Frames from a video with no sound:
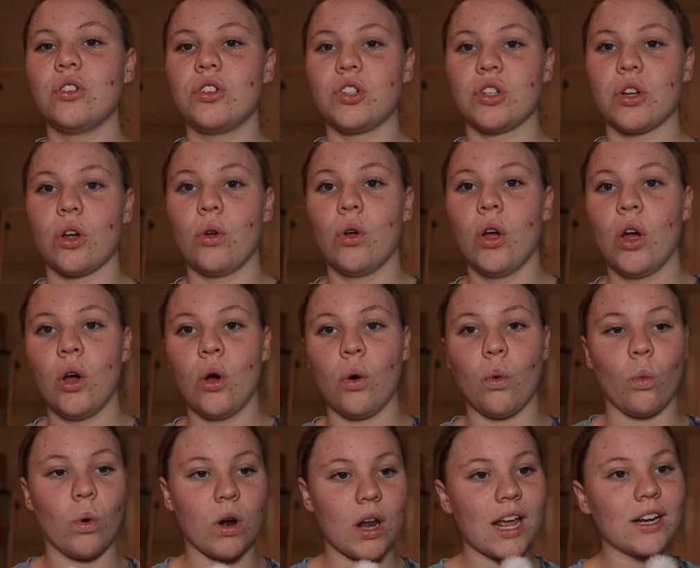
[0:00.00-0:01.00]
So
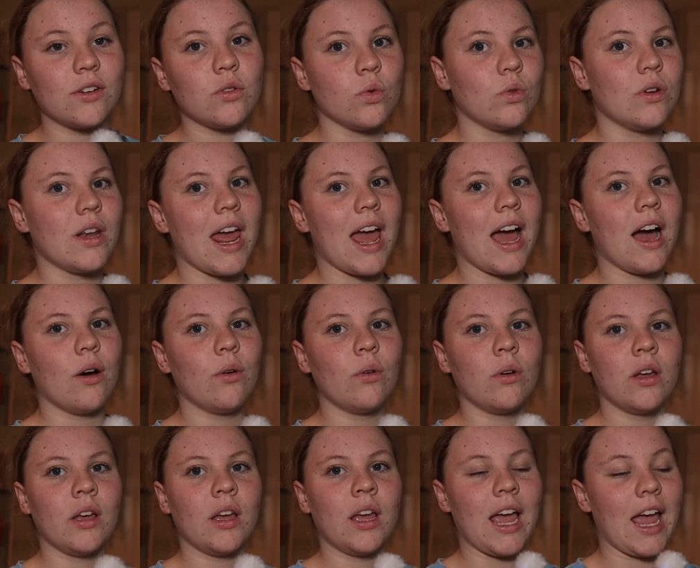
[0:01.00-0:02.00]
what I do now
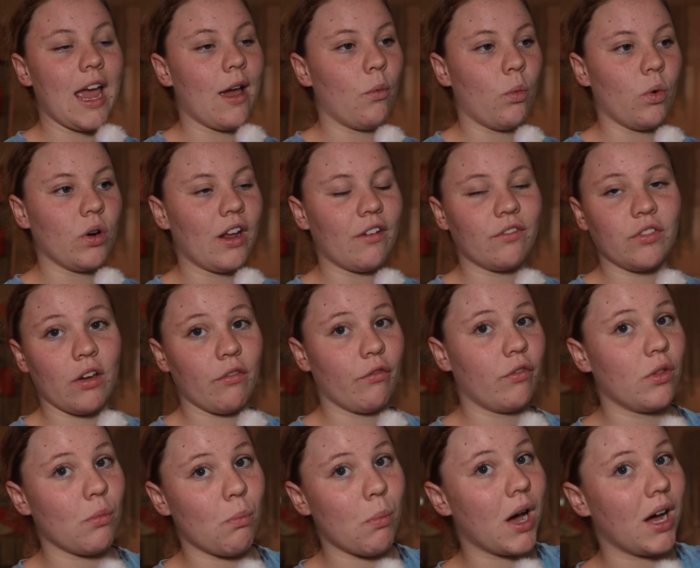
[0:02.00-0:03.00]
and what I've done
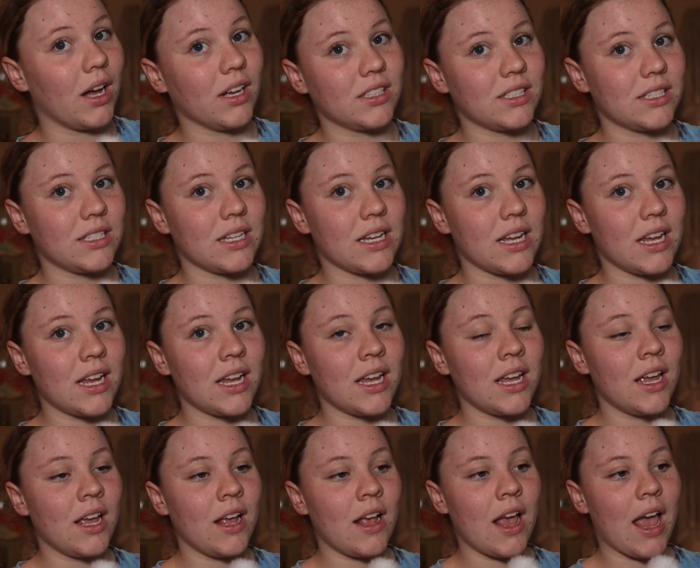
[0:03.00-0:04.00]
for the past year
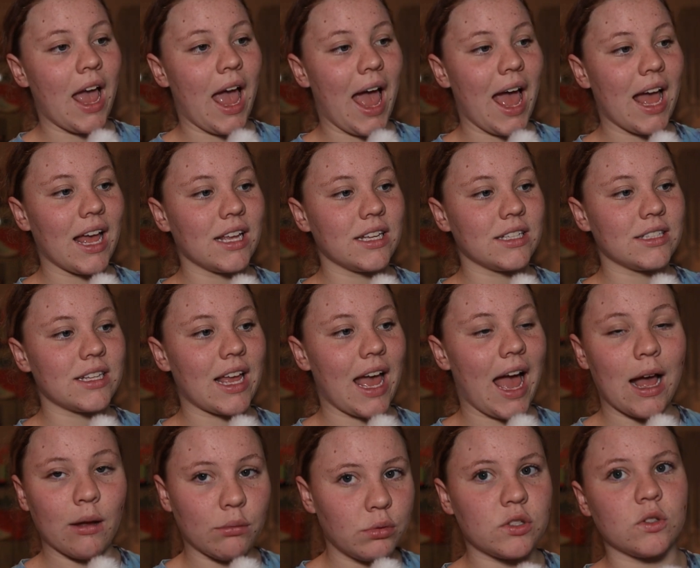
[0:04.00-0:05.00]
has
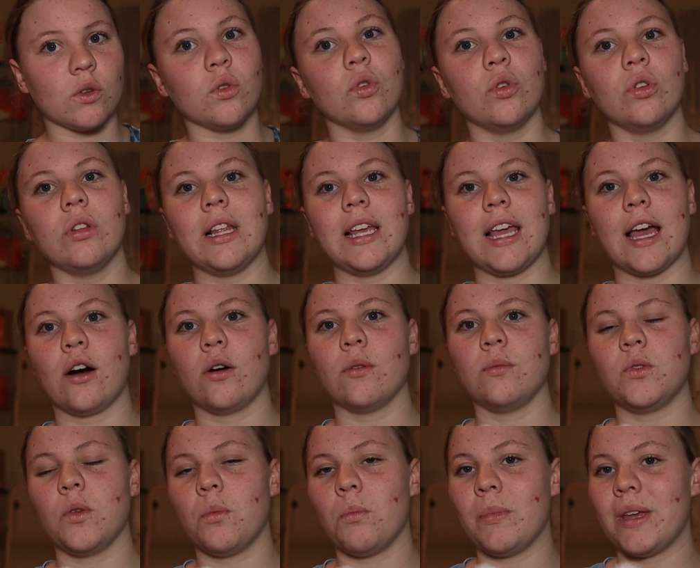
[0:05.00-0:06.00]
absolutely
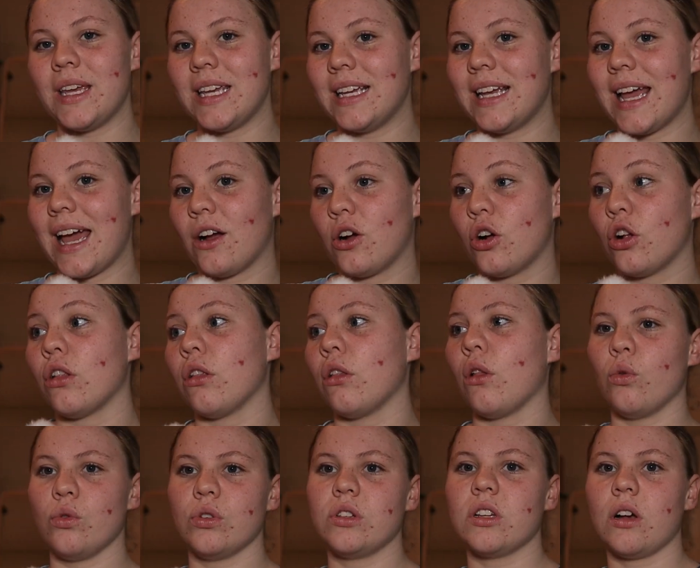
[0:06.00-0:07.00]
helped me get
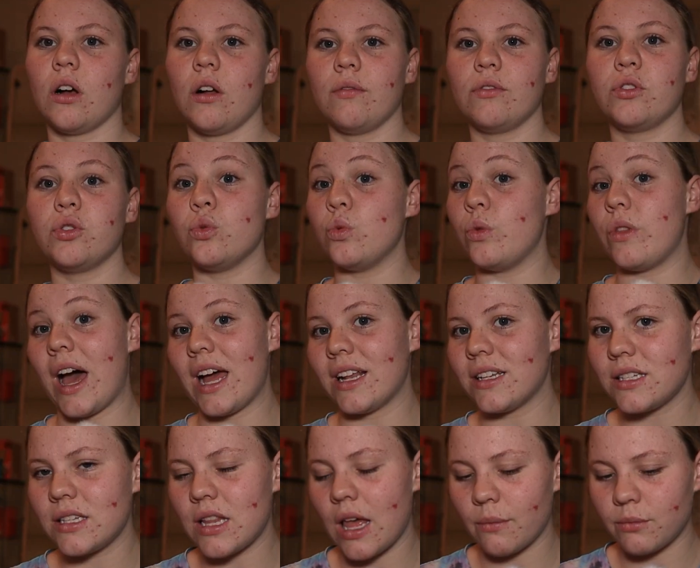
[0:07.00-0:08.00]
closer to that
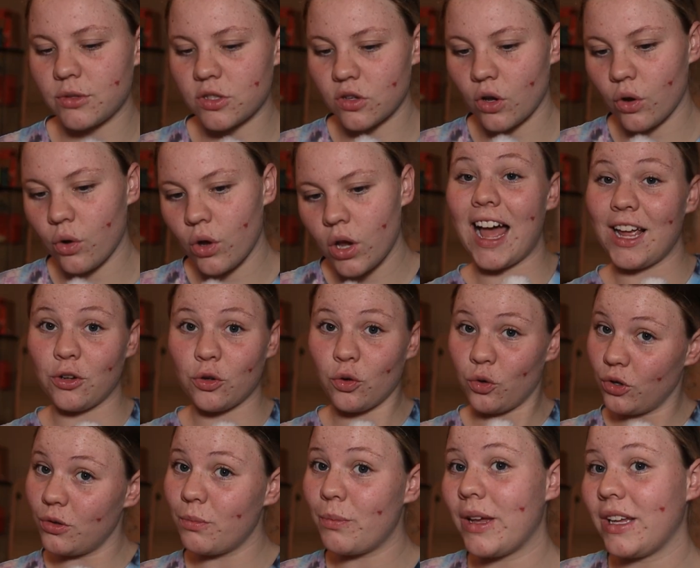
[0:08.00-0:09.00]
step. So I
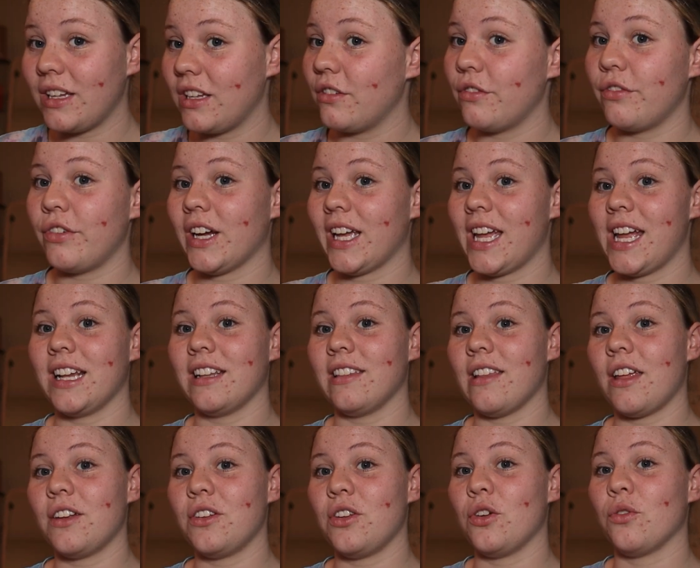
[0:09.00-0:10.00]
could be in fucking
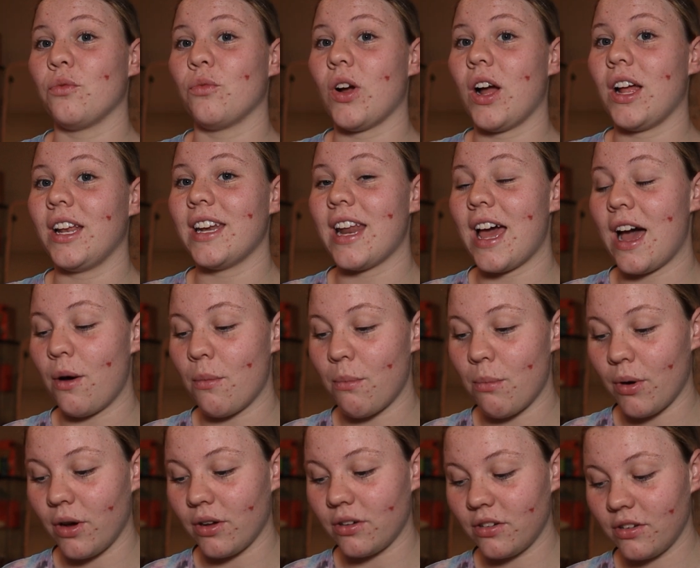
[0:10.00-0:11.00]
London right now,
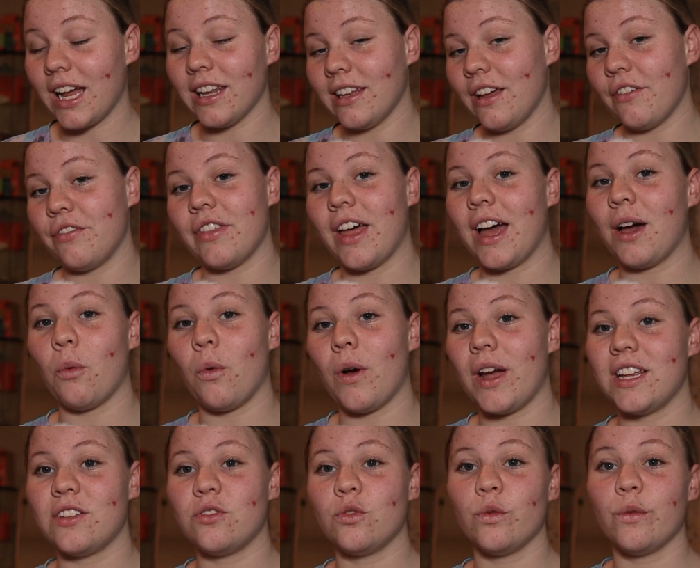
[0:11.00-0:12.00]
but I left that
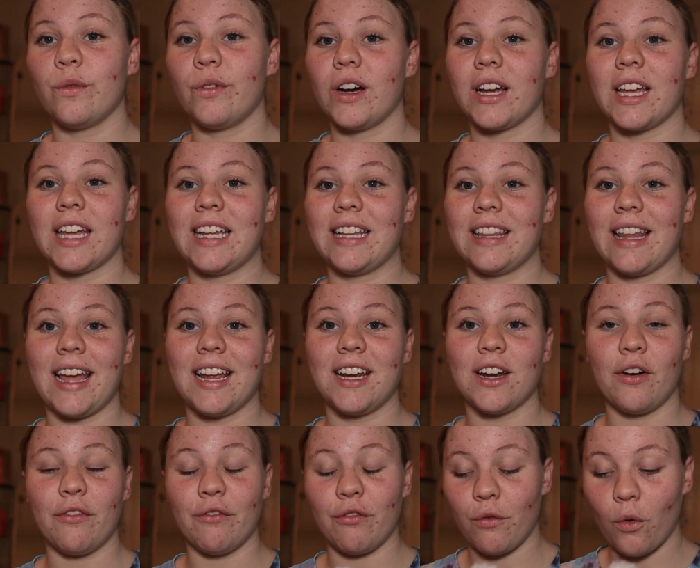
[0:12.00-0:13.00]
way too fucking late.
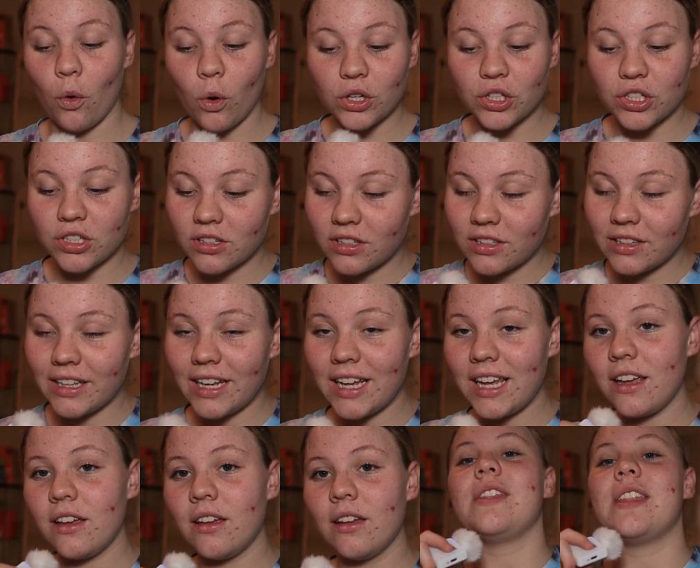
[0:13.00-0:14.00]

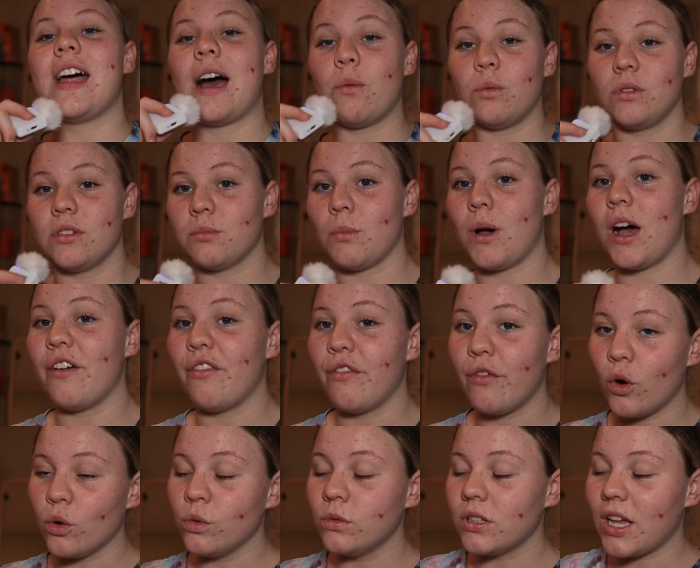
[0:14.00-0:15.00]
Unfortunately, that was my
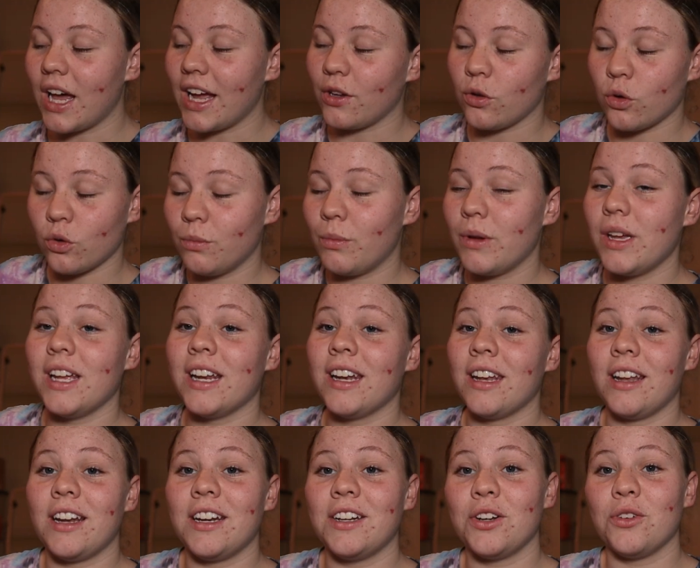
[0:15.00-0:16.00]
fault. I could be in
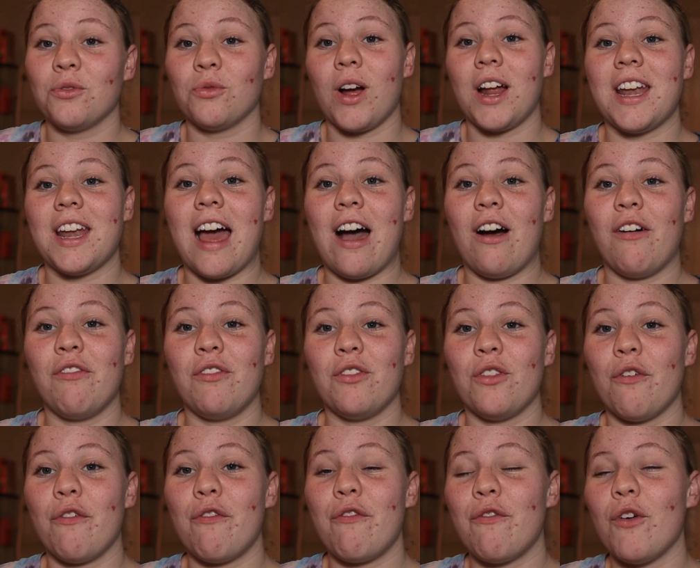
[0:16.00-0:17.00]
London now for
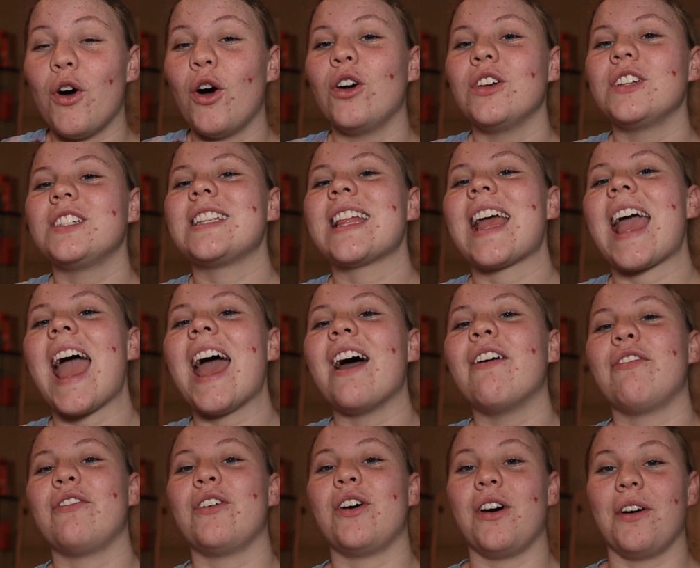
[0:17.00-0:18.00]
the first
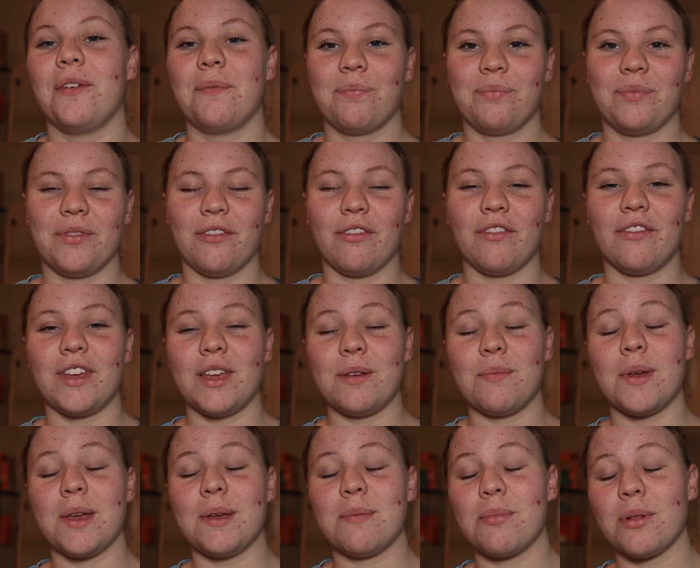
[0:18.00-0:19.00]
ever
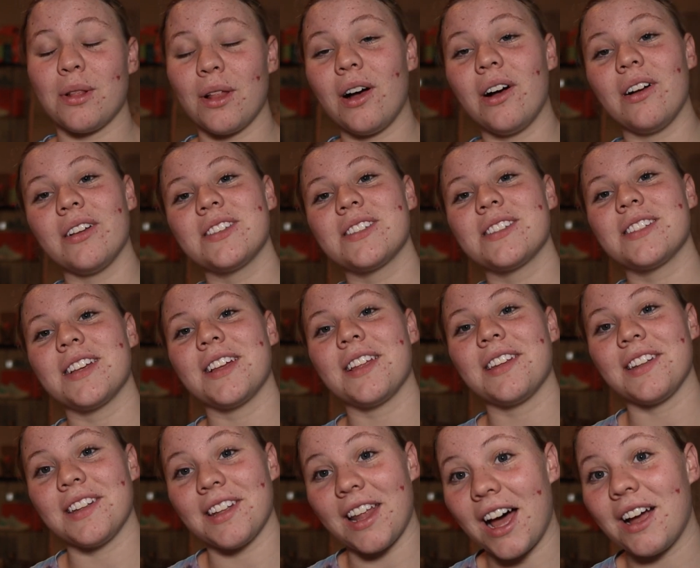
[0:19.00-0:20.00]
VP Plus
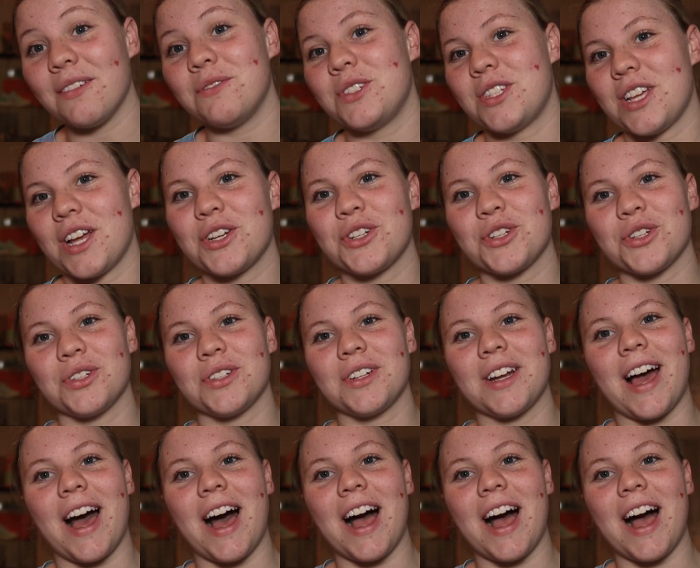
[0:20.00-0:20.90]
live session.